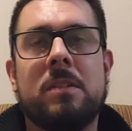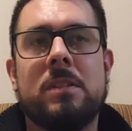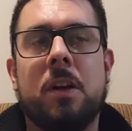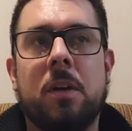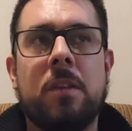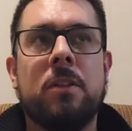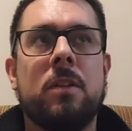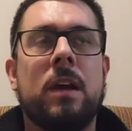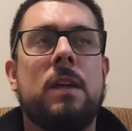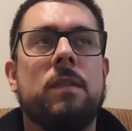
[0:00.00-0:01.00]
going through
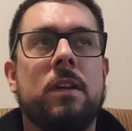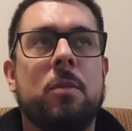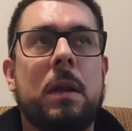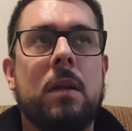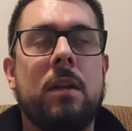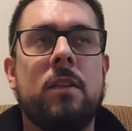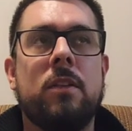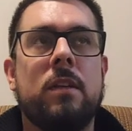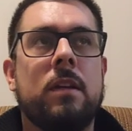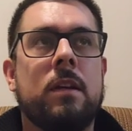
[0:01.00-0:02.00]
life,
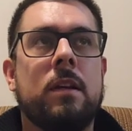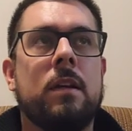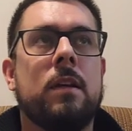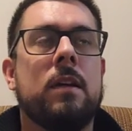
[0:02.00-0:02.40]
experiencing